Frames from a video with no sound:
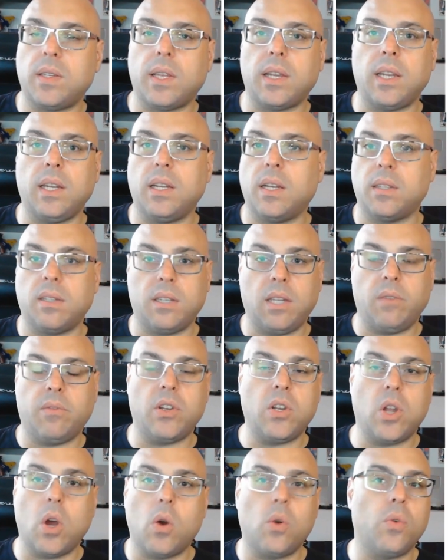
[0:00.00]
that he doesn't
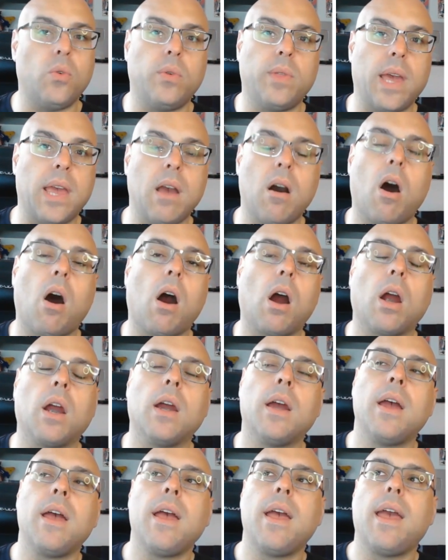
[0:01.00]
even know who they
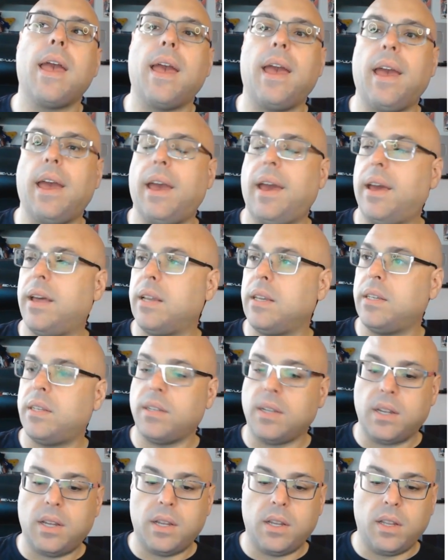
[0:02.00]
are. And,
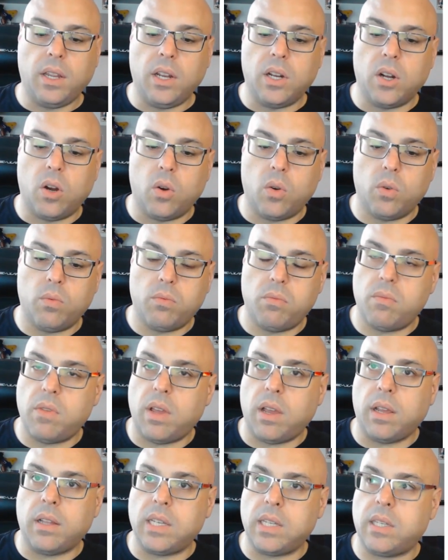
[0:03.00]

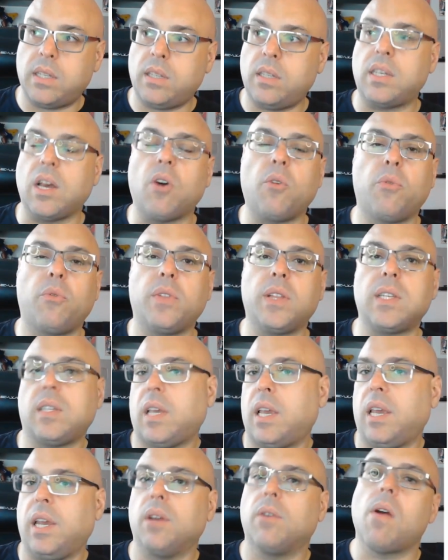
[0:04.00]
this selfless
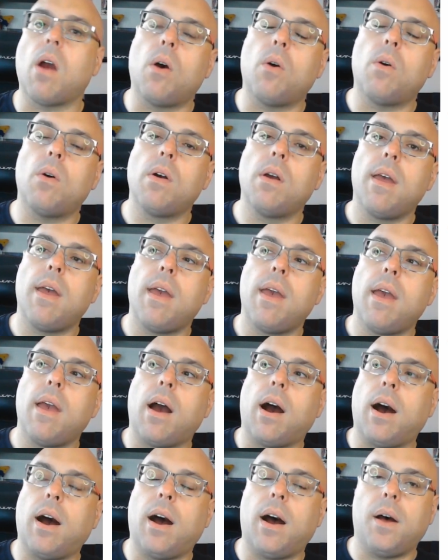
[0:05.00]
hero.
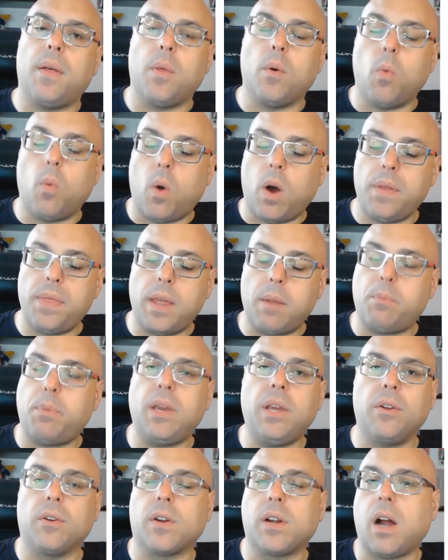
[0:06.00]
The one that
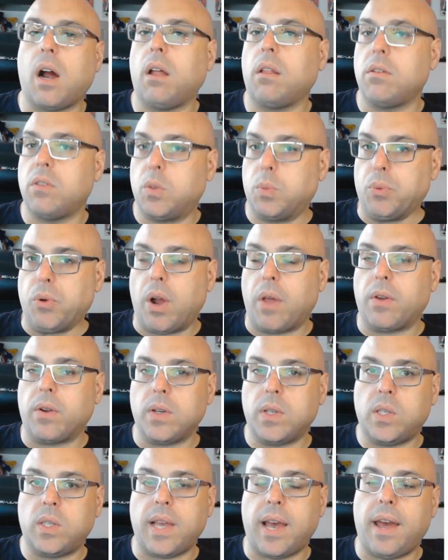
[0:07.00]
Peter Cullen's brother
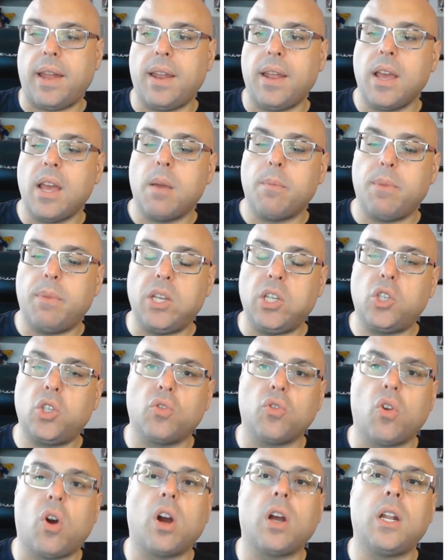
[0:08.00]
said, be
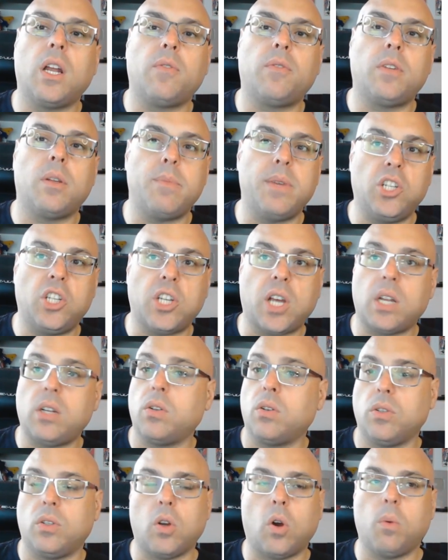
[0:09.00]
strong enough to be
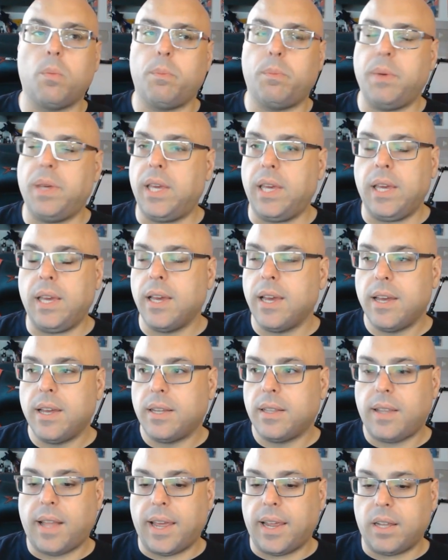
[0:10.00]
gentle. Don't be
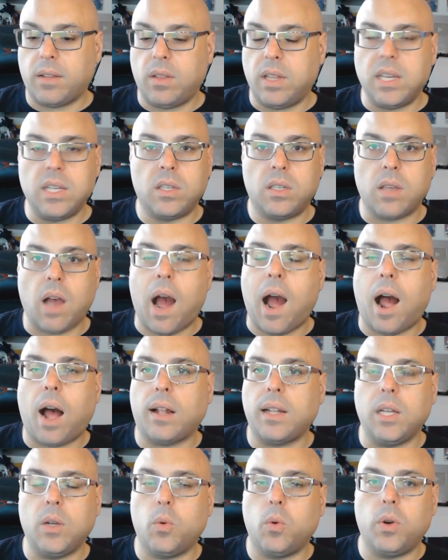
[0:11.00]
like these
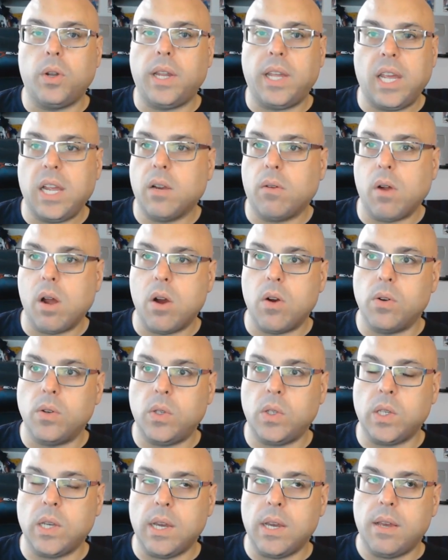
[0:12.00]
Hollywood
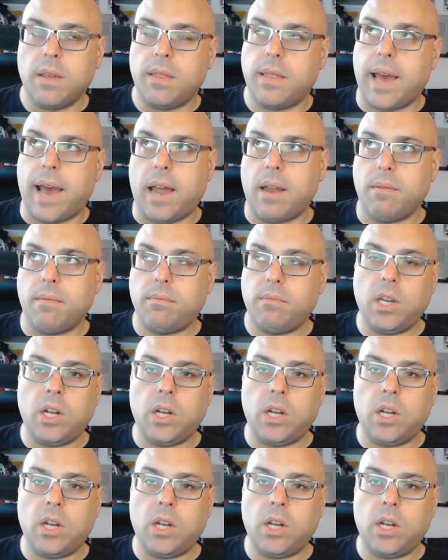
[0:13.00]
heroes that,